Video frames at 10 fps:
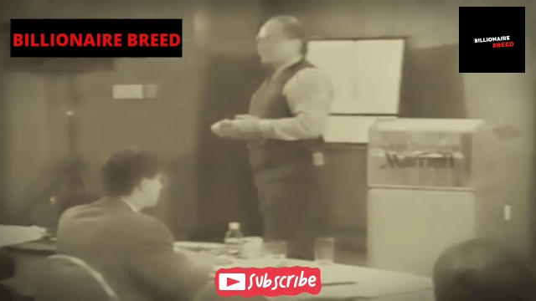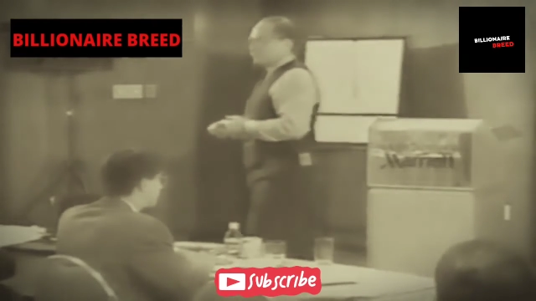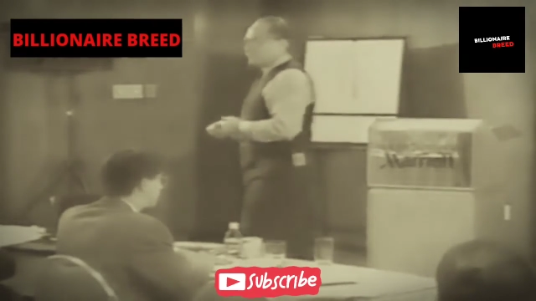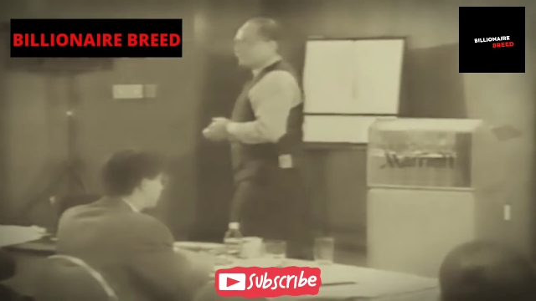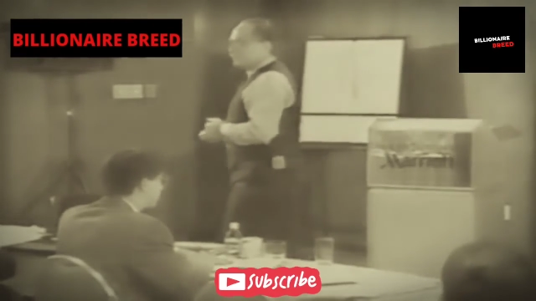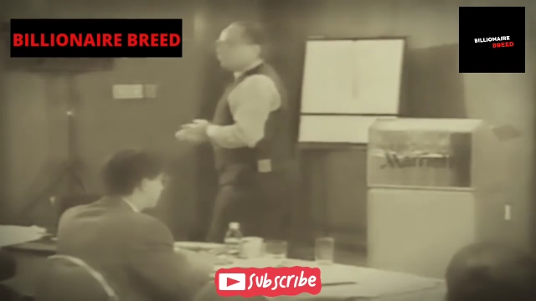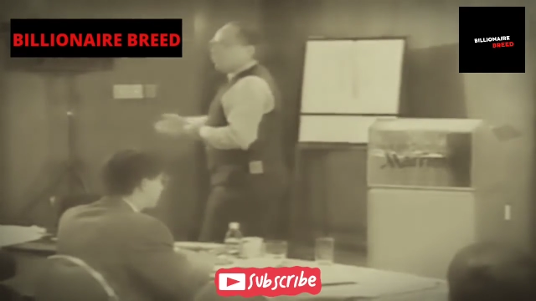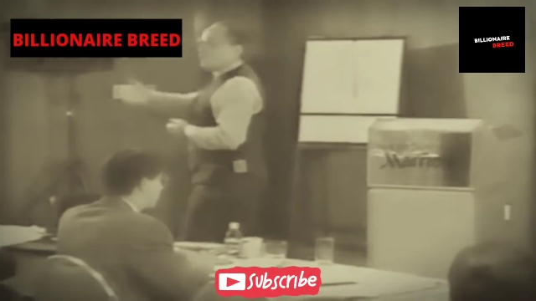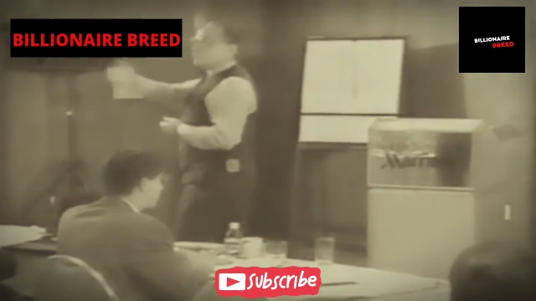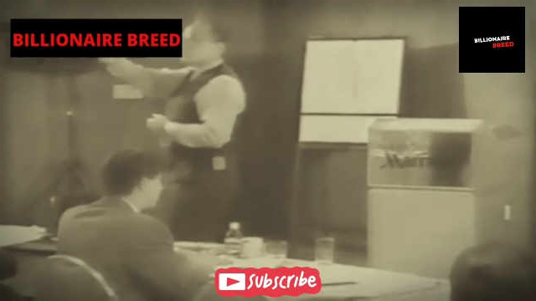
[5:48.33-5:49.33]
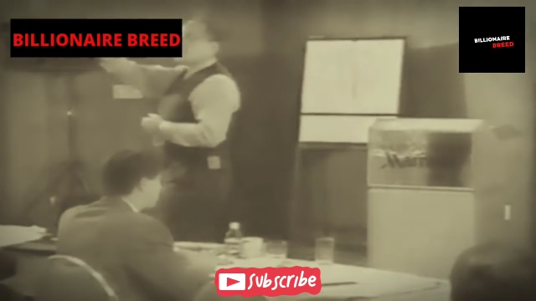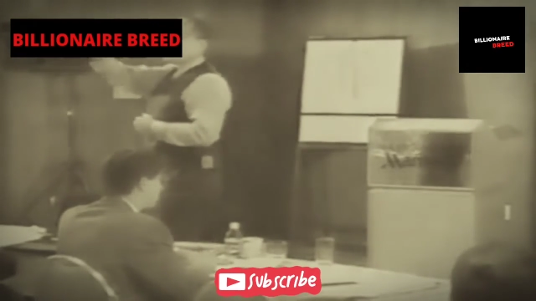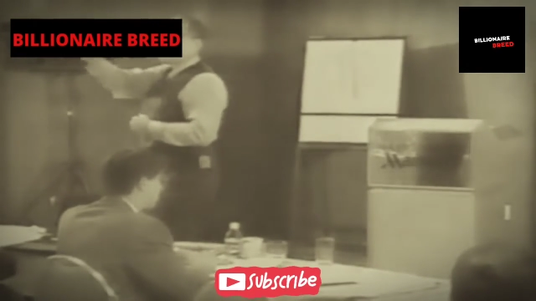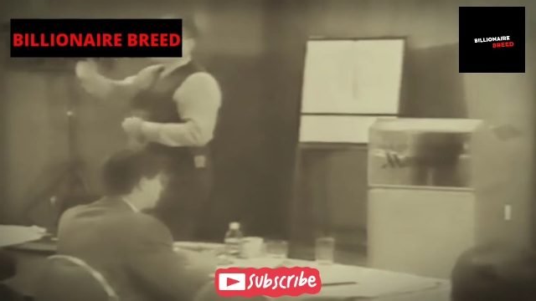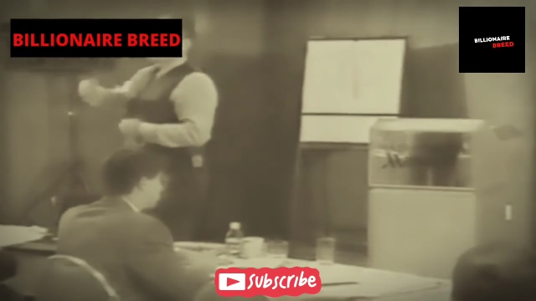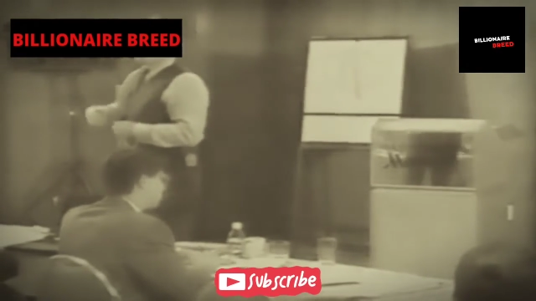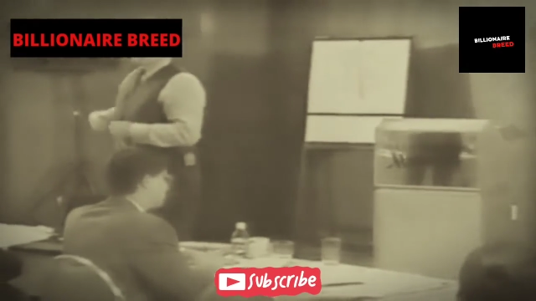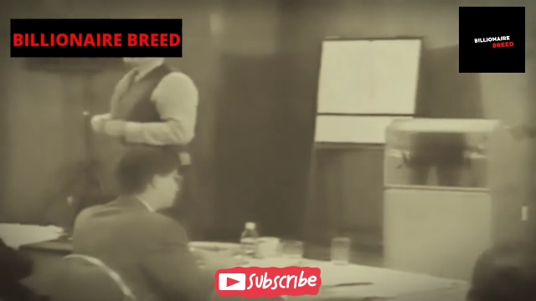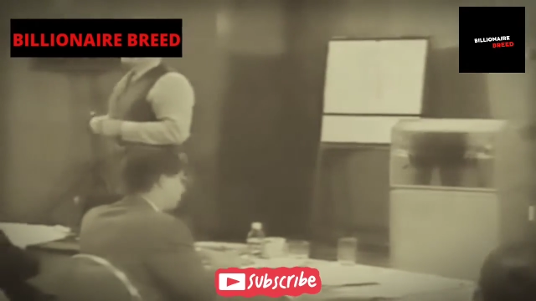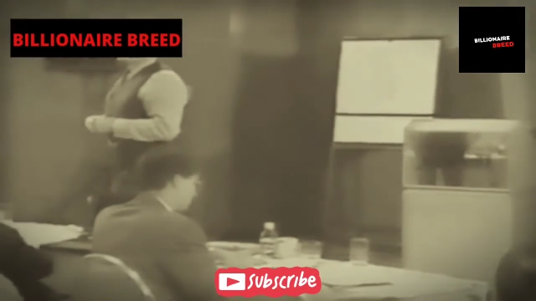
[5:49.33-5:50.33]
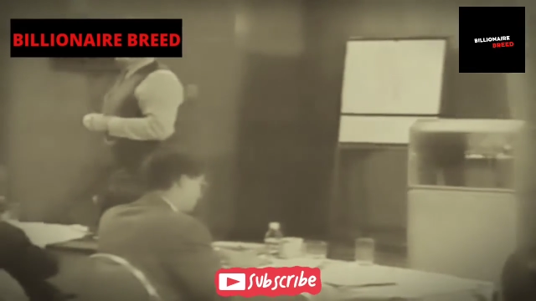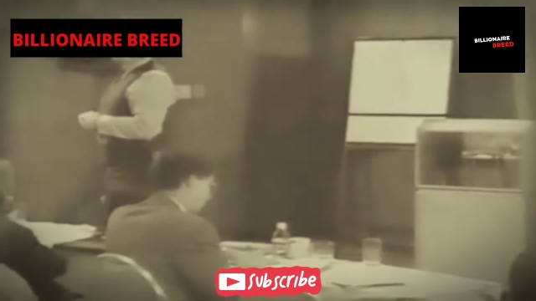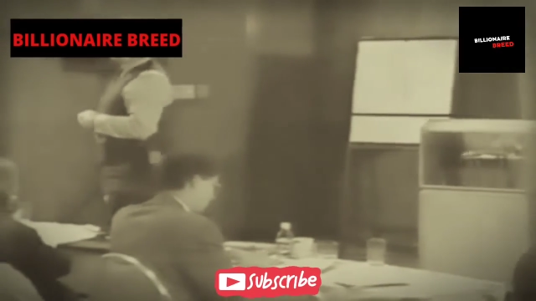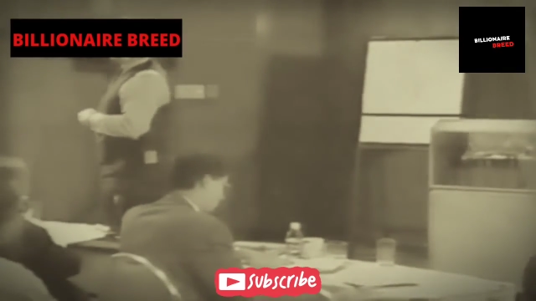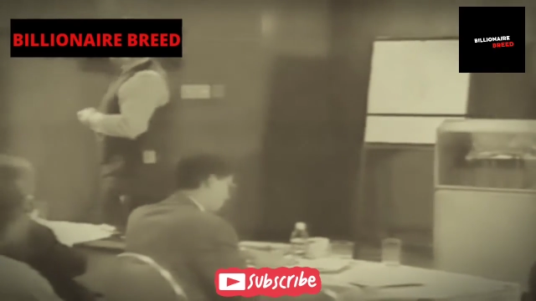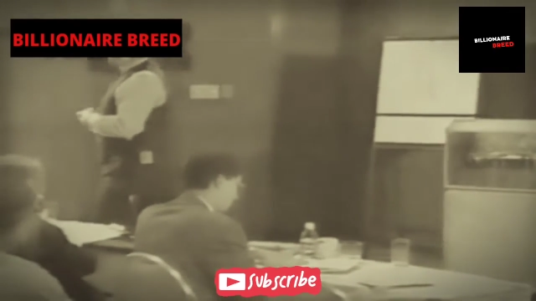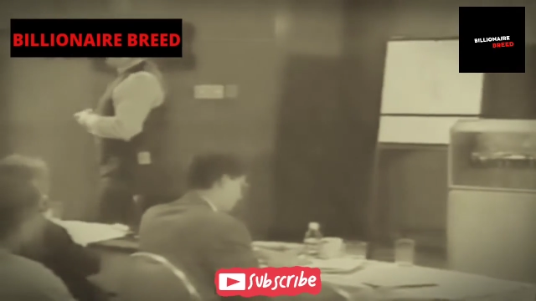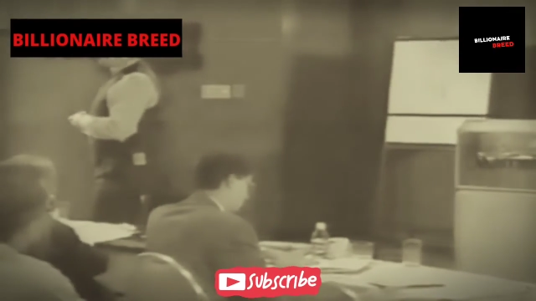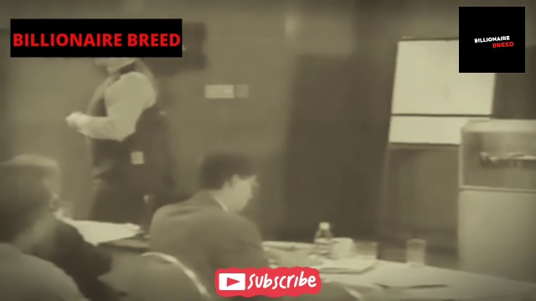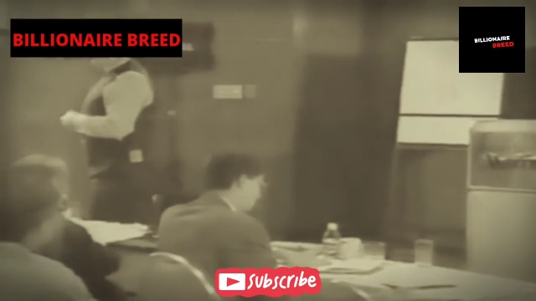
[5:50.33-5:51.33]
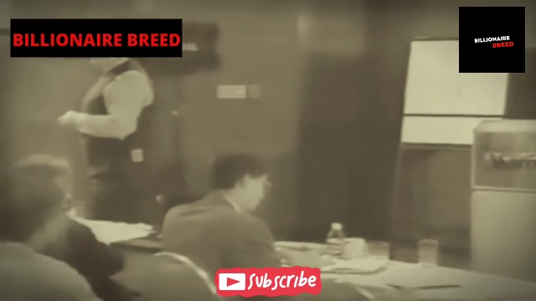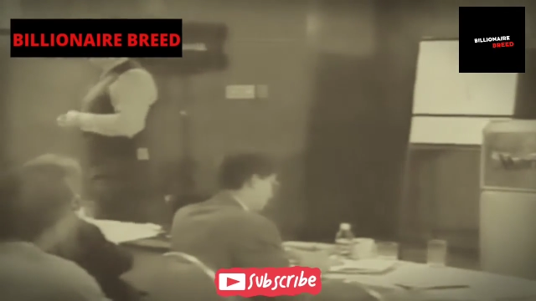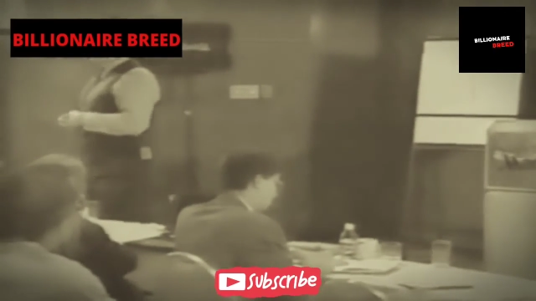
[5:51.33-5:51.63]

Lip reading: Nobody's mouth can be seen.